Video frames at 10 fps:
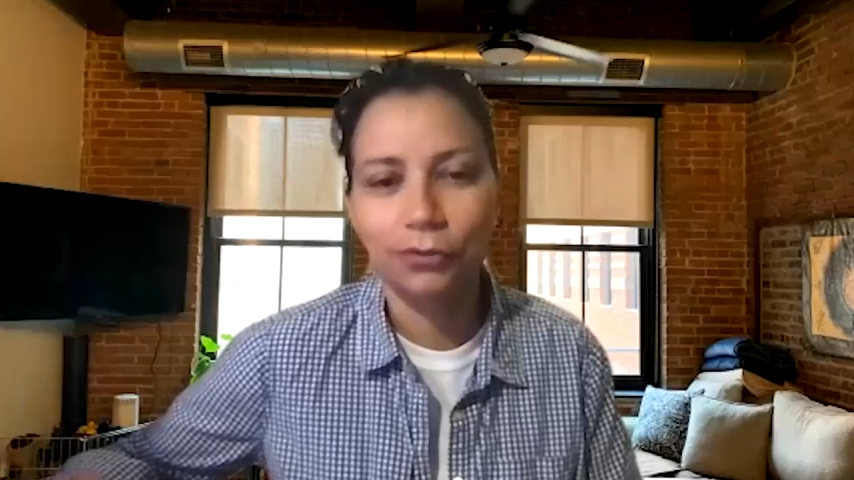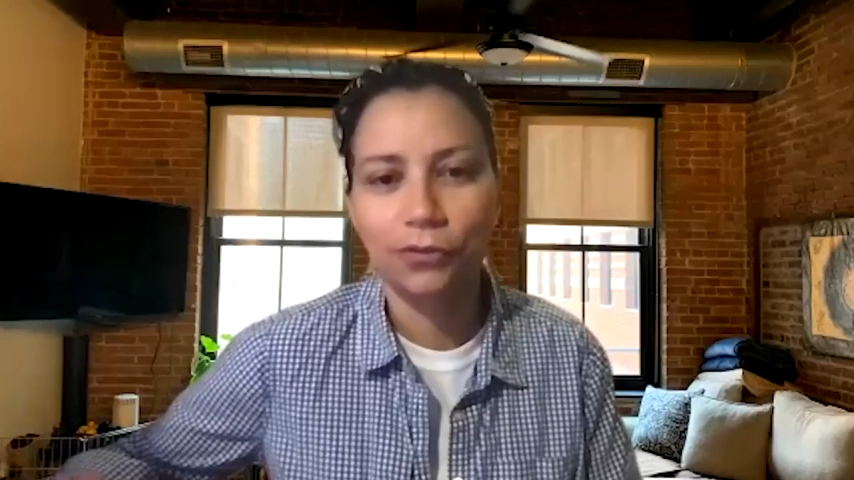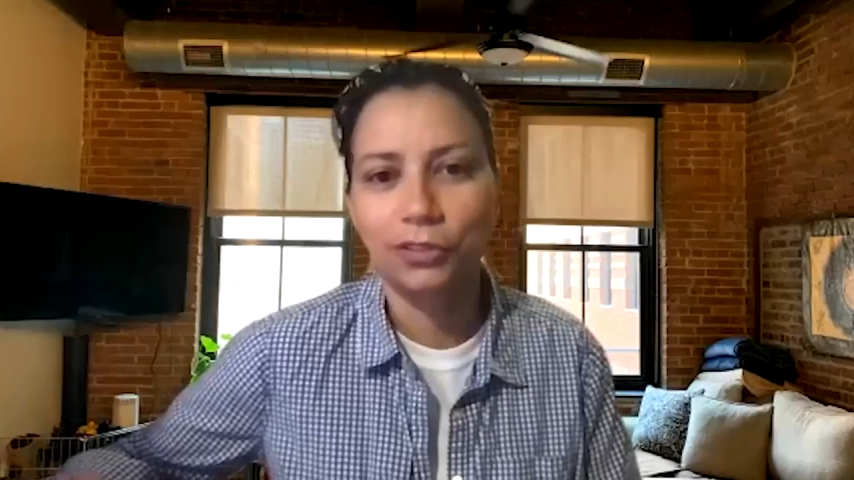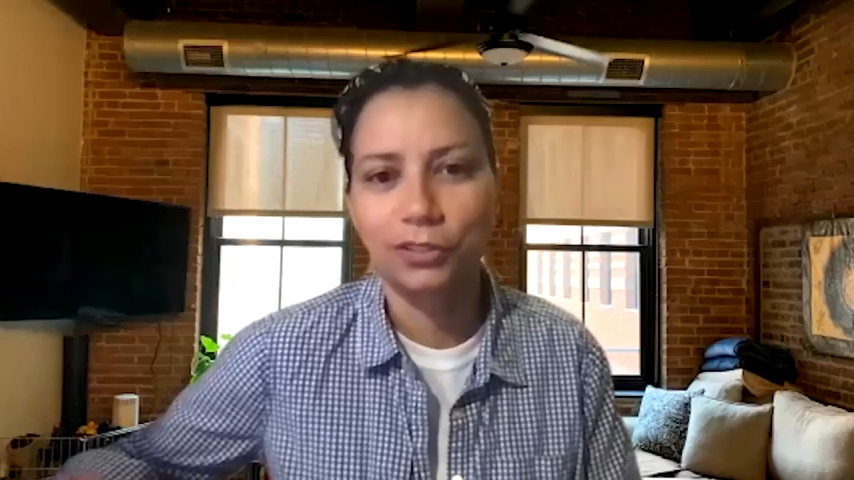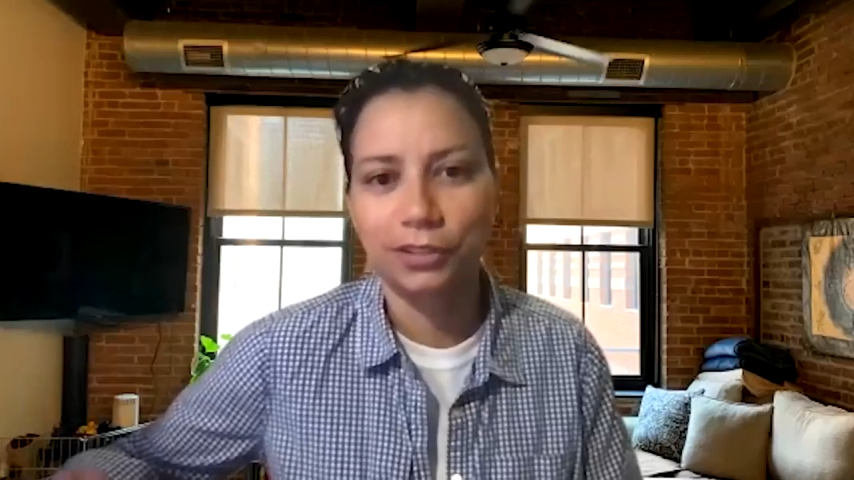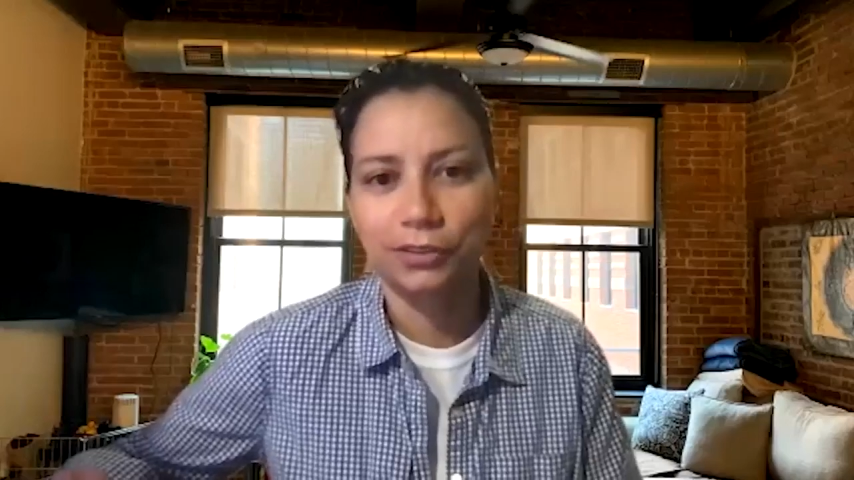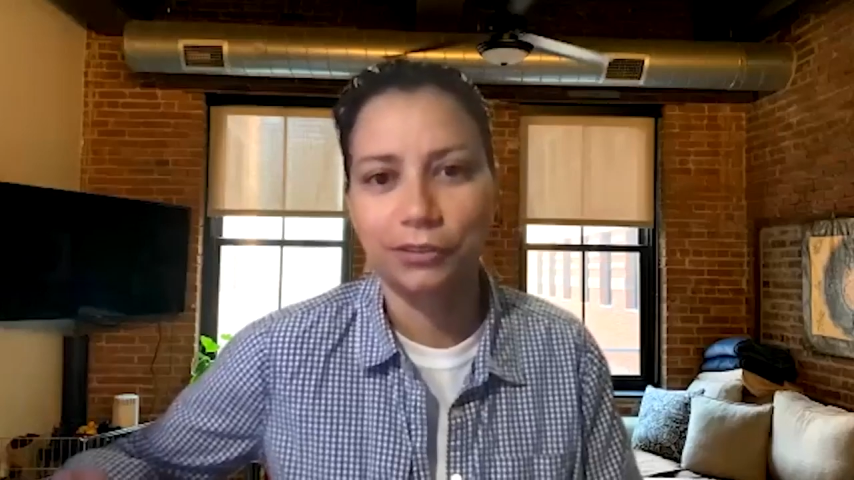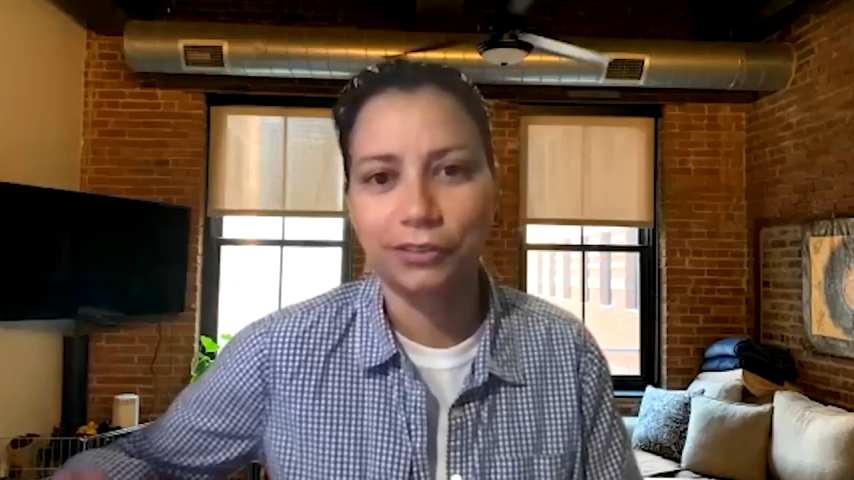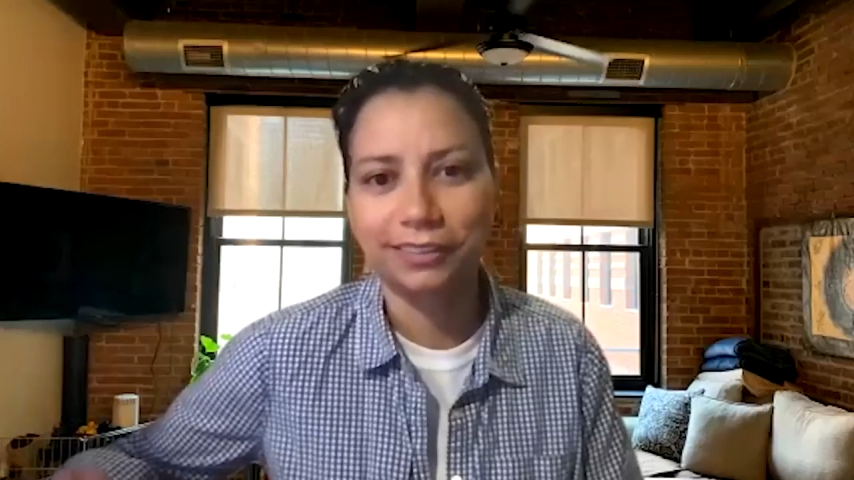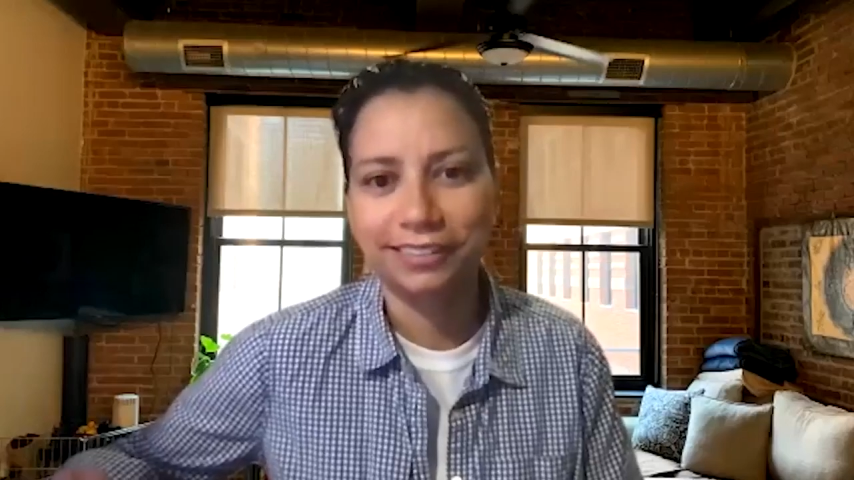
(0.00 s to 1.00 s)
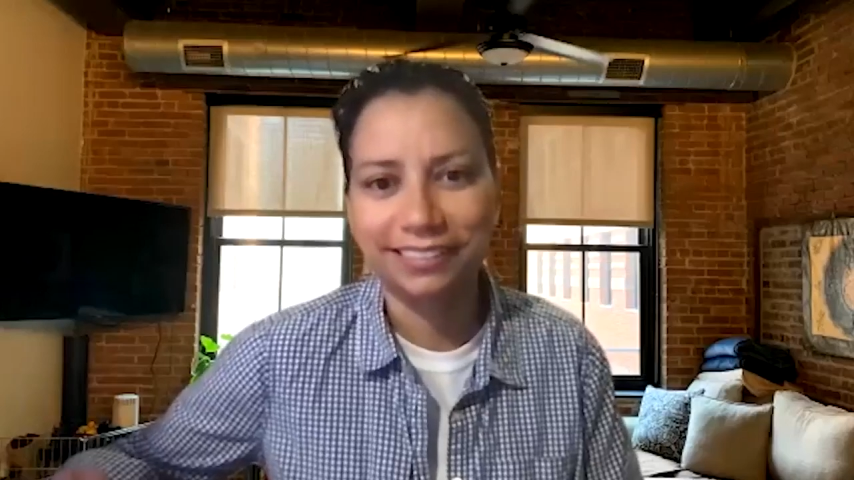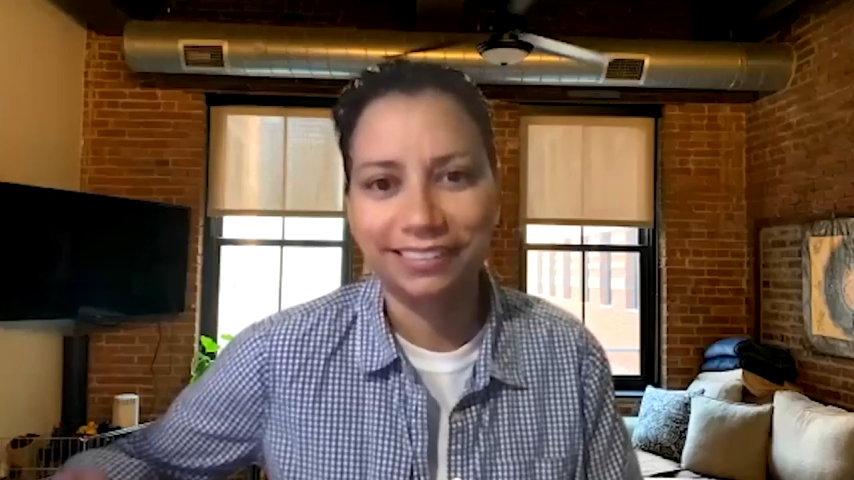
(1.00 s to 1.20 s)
a 14-year-old?